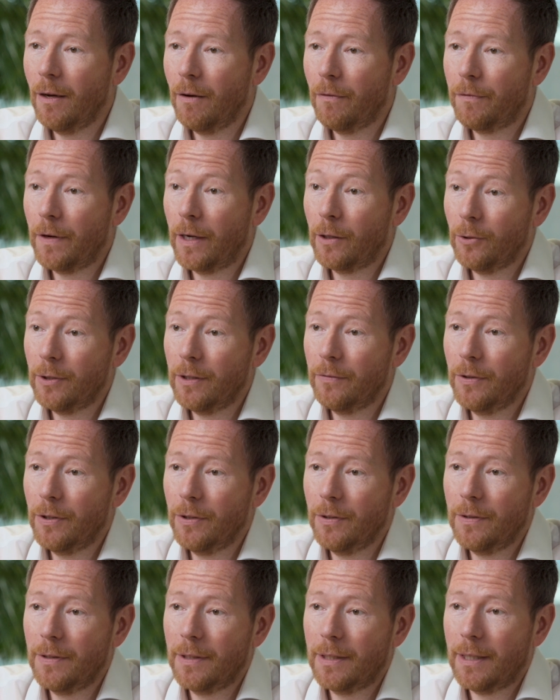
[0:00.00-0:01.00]
final
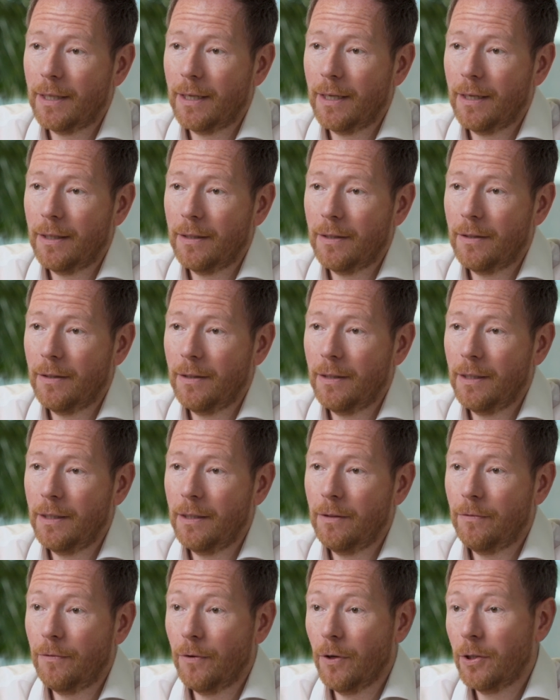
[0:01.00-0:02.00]
dividend and
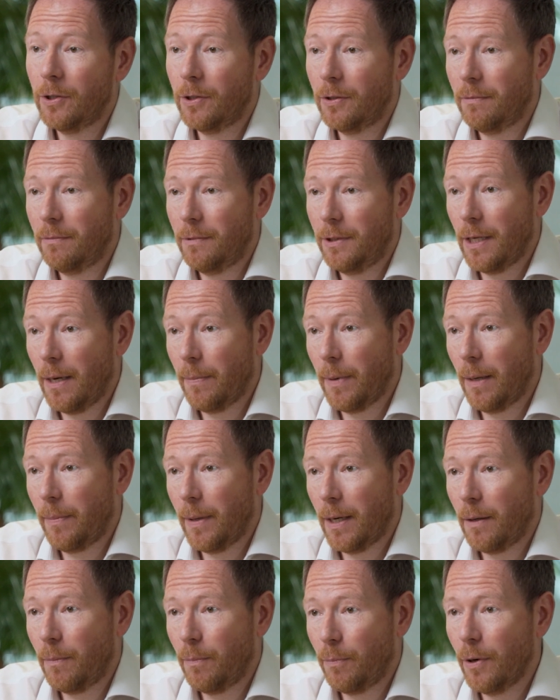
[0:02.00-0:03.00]
the first share
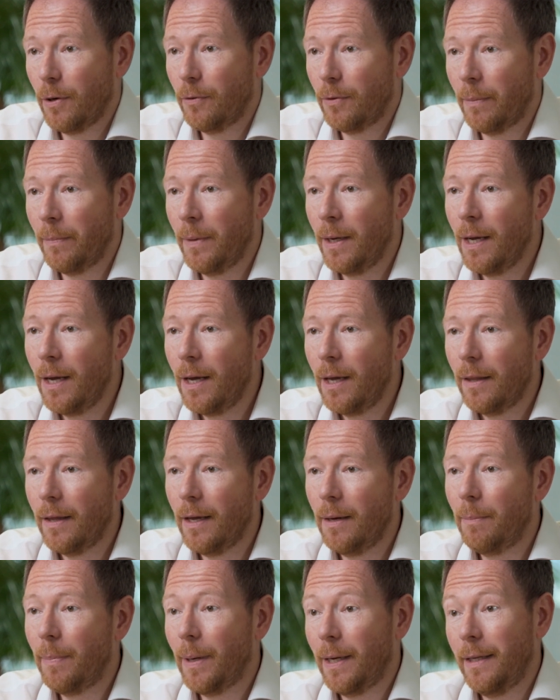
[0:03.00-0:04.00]
buyback programme,
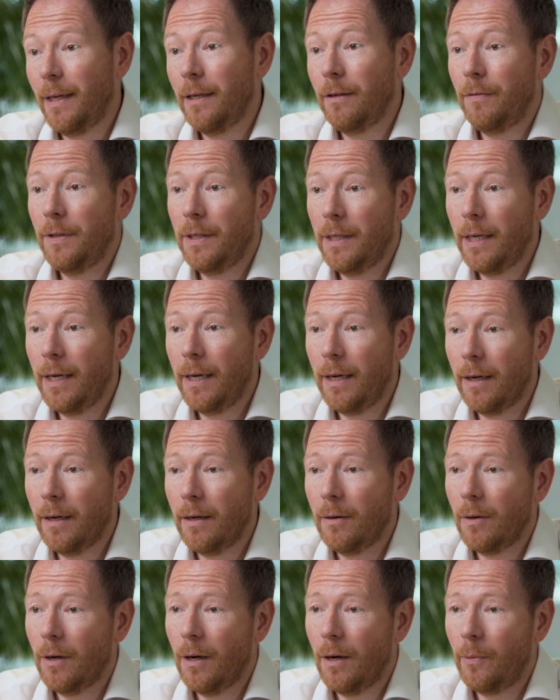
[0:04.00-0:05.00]
then by the end of the
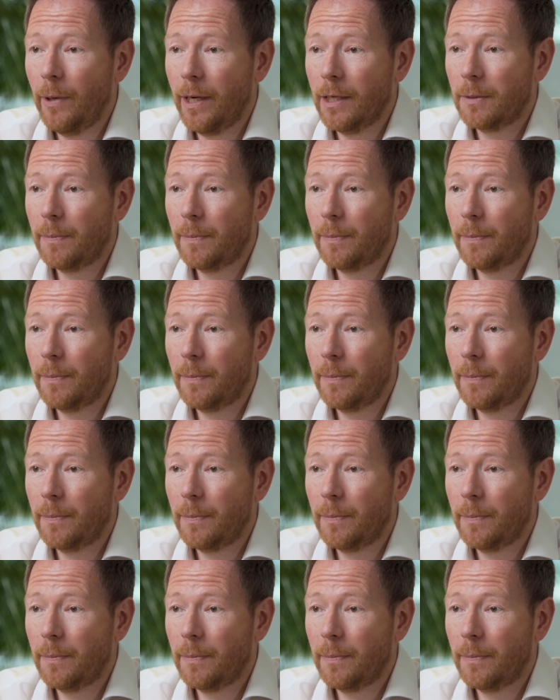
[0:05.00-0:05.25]
year, we